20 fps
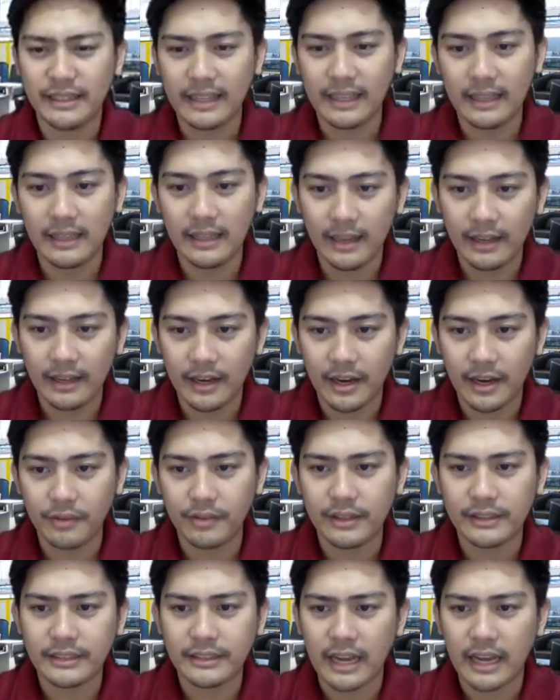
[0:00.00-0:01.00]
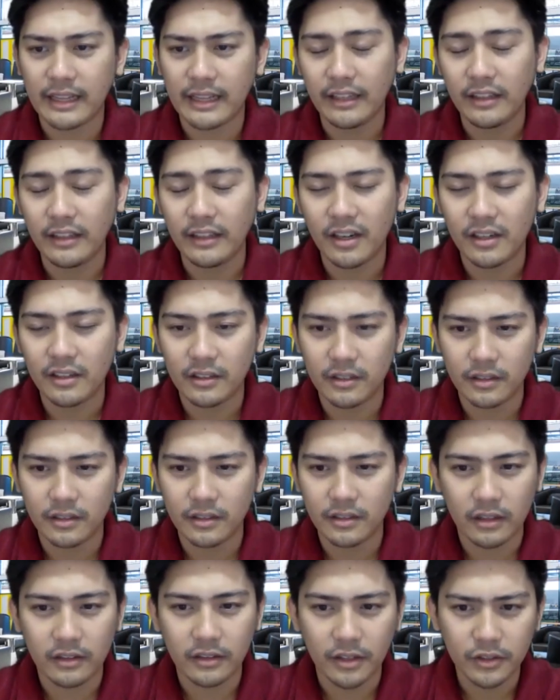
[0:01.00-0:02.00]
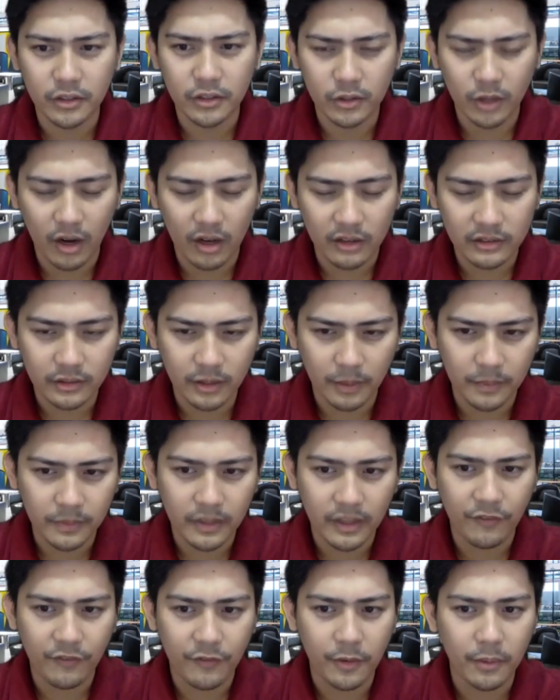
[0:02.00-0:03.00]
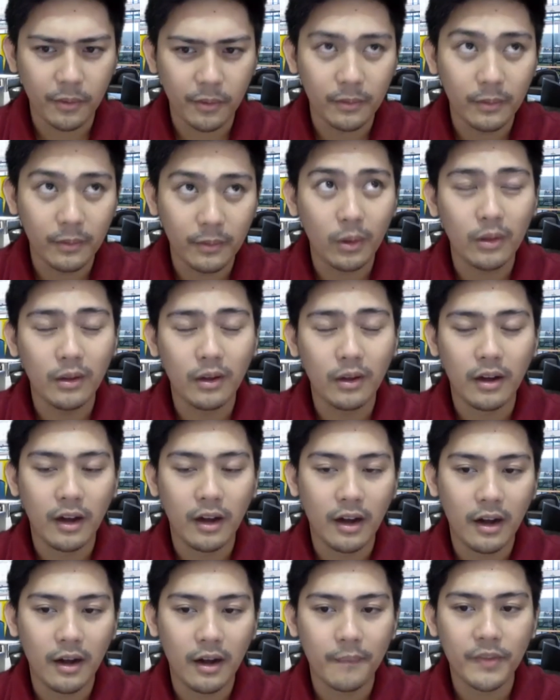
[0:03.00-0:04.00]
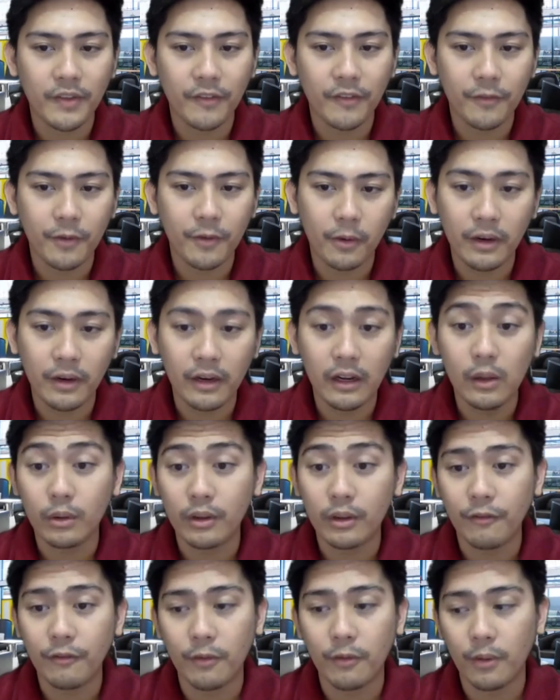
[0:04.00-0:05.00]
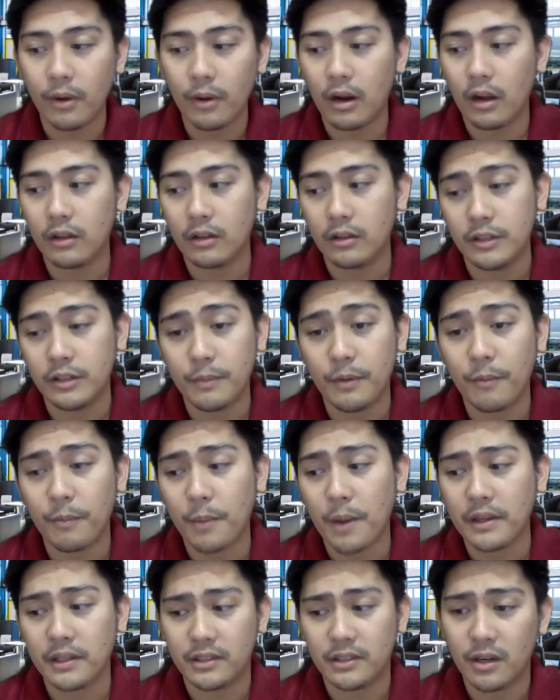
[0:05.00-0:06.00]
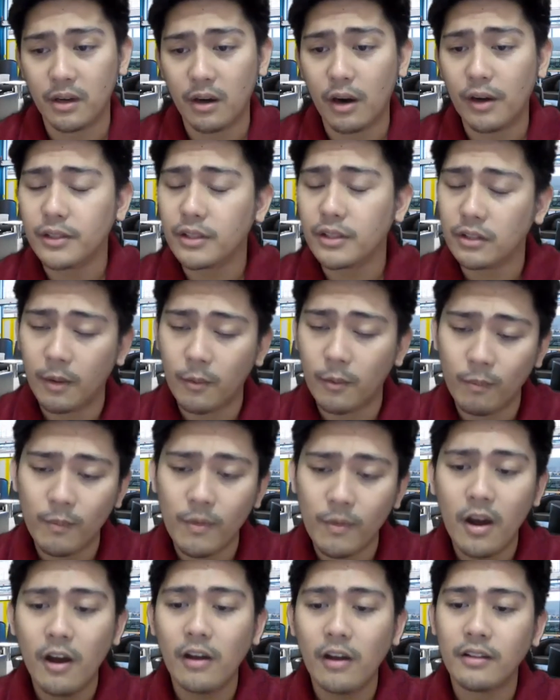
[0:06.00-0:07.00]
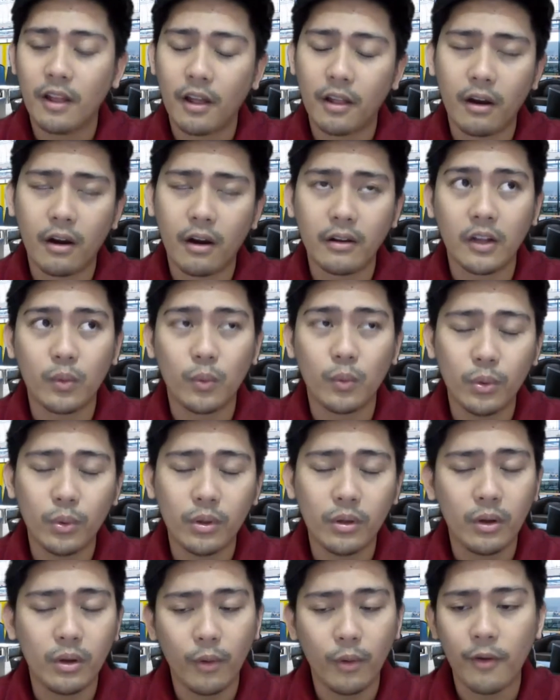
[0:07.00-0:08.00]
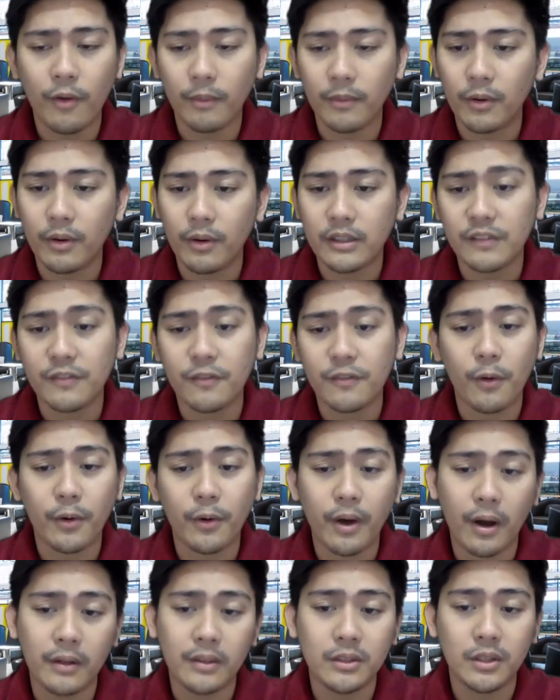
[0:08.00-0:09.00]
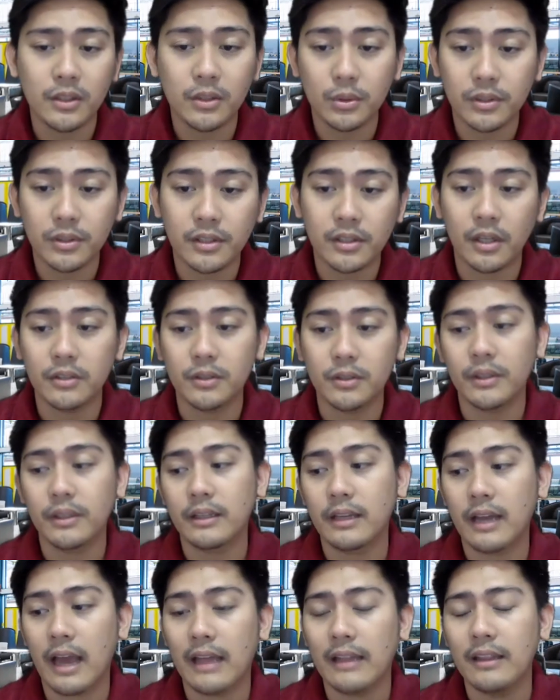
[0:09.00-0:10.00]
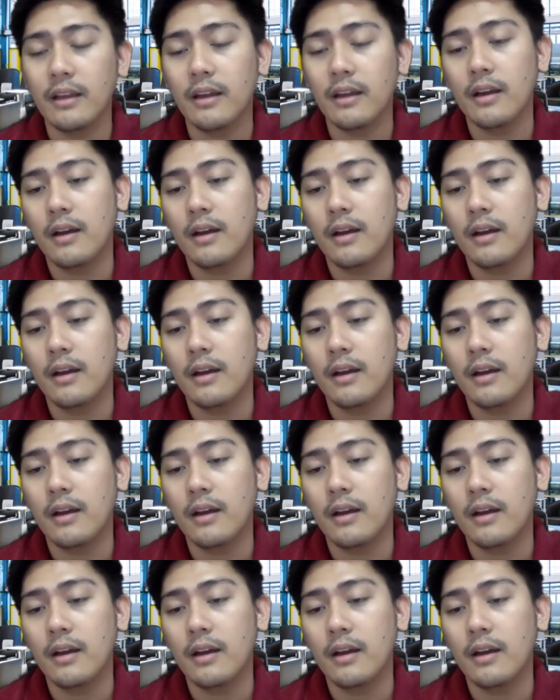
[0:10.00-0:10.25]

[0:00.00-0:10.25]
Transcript: a link here in the chat. I think there there's some if you um if you're really looking for uh, cheaper prices, there are some that are, that would go from the range of 400 to 600 CAD